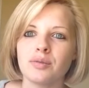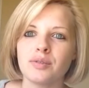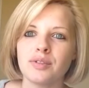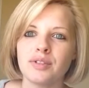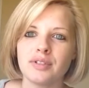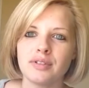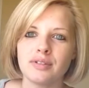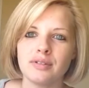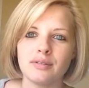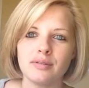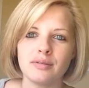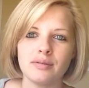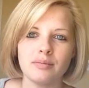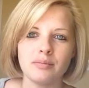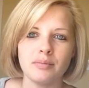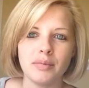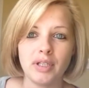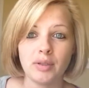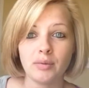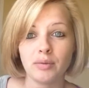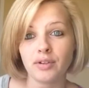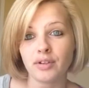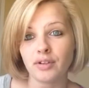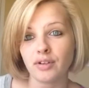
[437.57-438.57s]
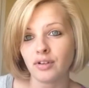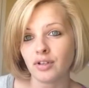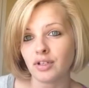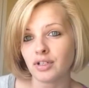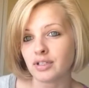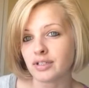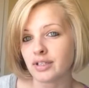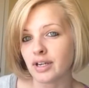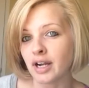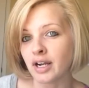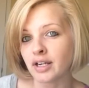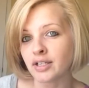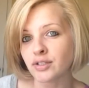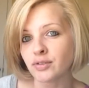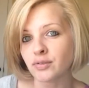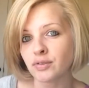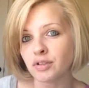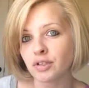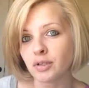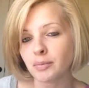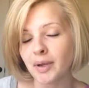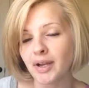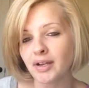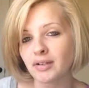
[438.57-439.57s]
to meet with her and talk to
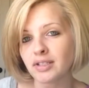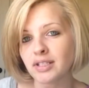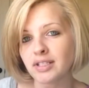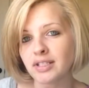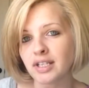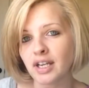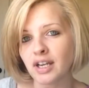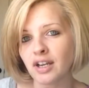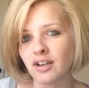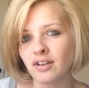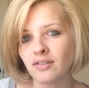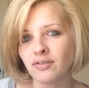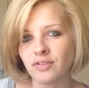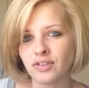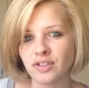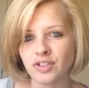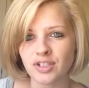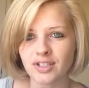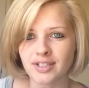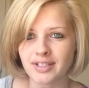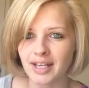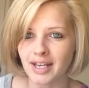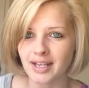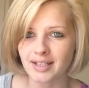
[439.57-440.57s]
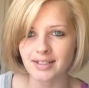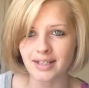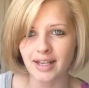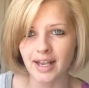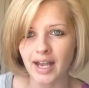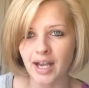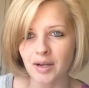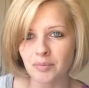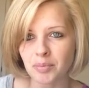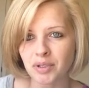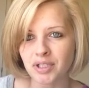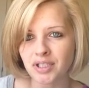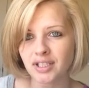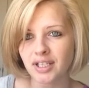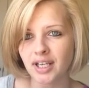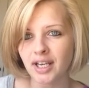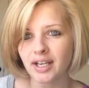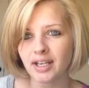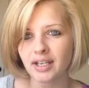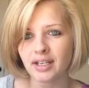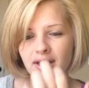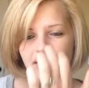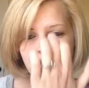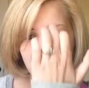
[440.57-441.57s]
her about stuff. It just hasn't happened
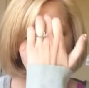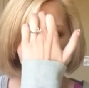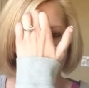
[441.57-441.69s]
yet.